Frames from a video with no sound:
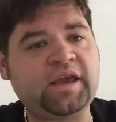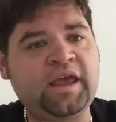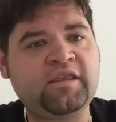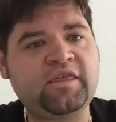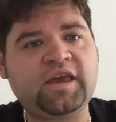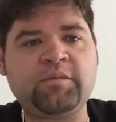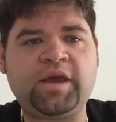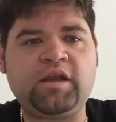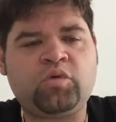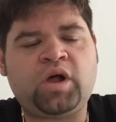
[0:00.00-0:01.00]
and thinking in my
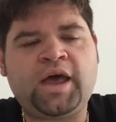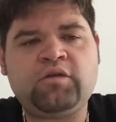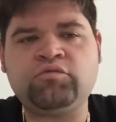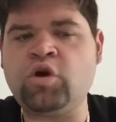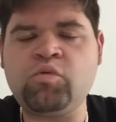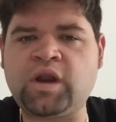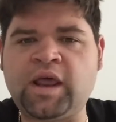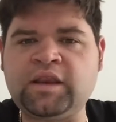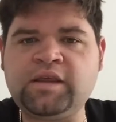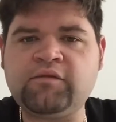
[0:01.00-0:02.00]
head, well, I don't know what
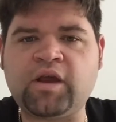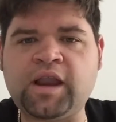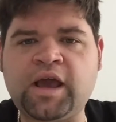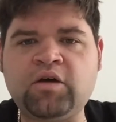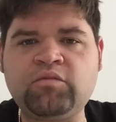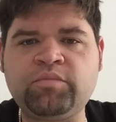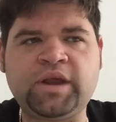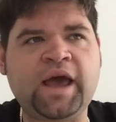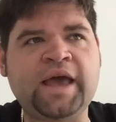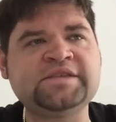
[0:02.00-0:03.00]
I need right now,
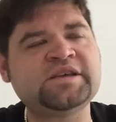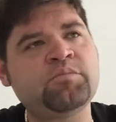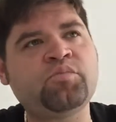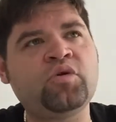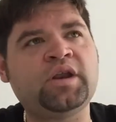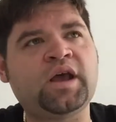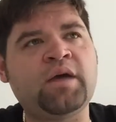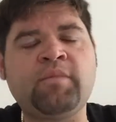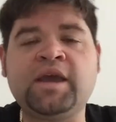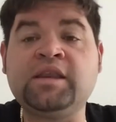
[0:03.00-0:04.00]
but at some point I
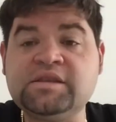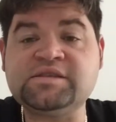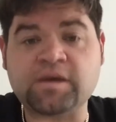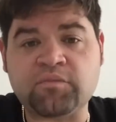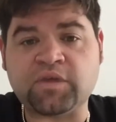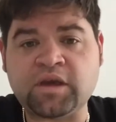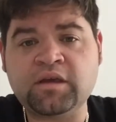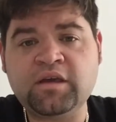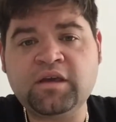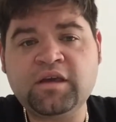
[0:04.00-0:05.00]
might need something,